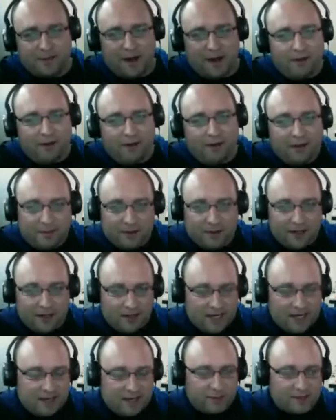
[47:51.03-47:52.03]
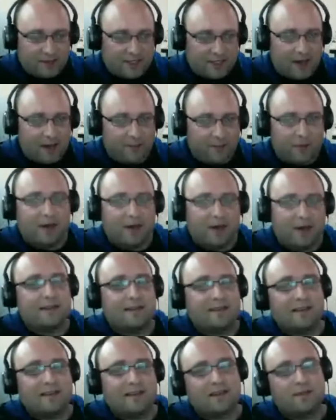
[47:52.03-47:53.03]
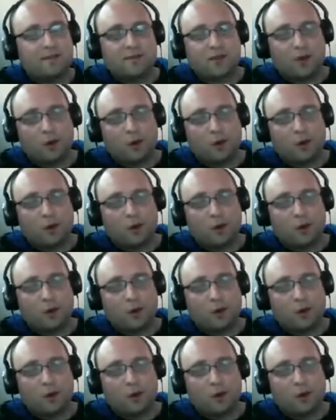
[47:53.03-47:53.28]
apparently been unable to upgrade its systems